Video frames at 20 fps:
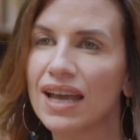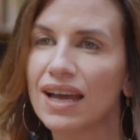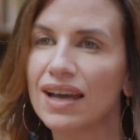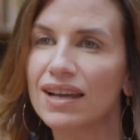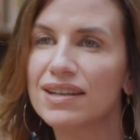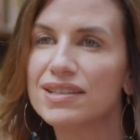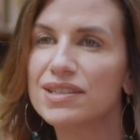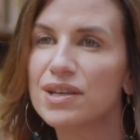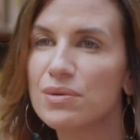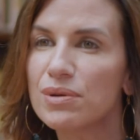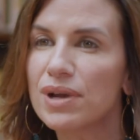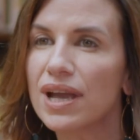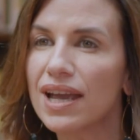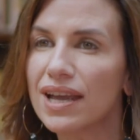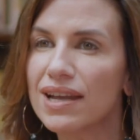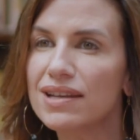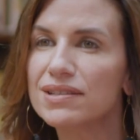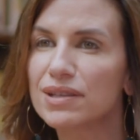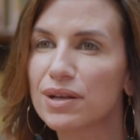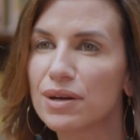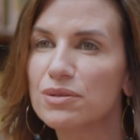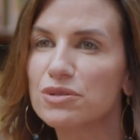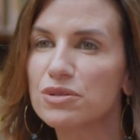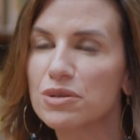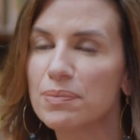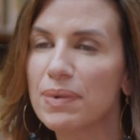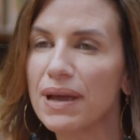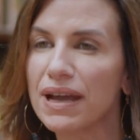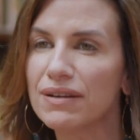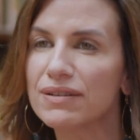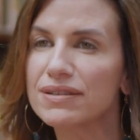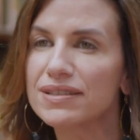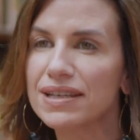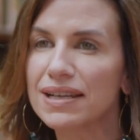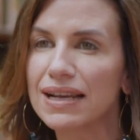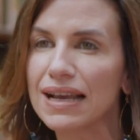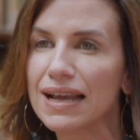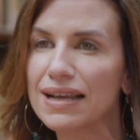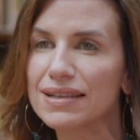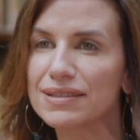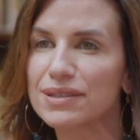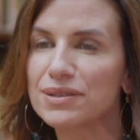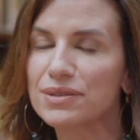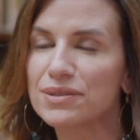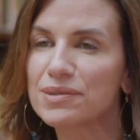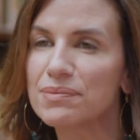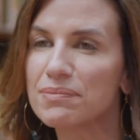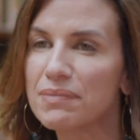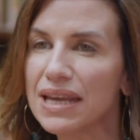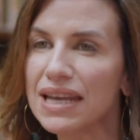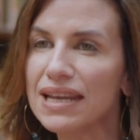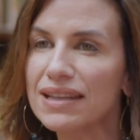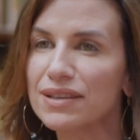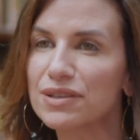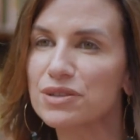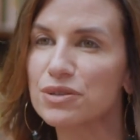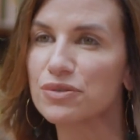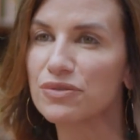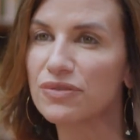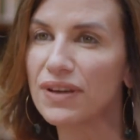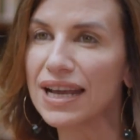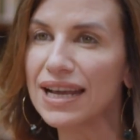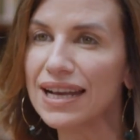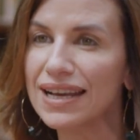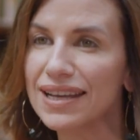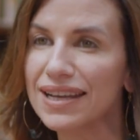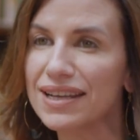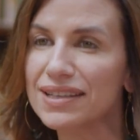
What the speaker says: And it's okay to go to a parenting class. It doesn't mean that you're failing.